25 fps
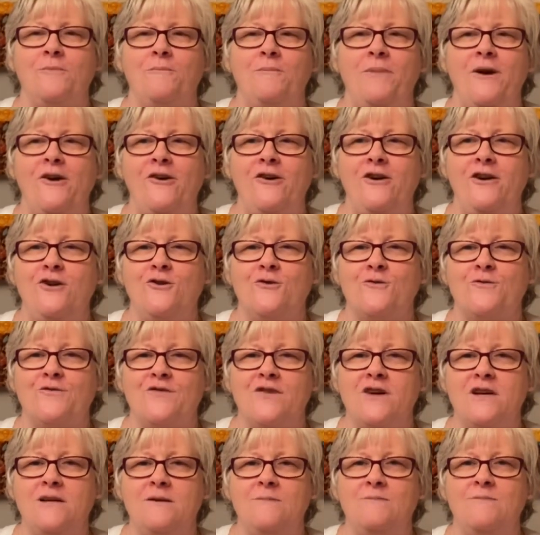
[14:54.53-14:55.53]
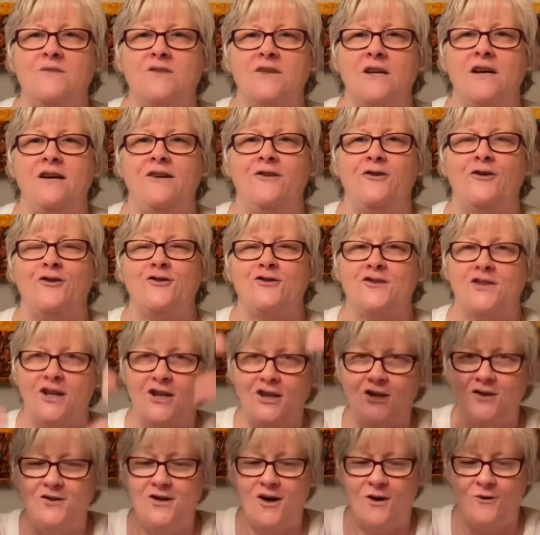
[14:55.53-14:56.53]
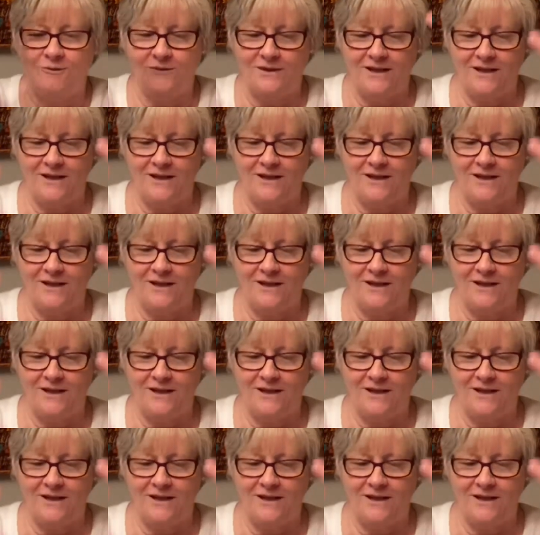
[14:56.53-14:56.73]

bury your thumbs under so you don't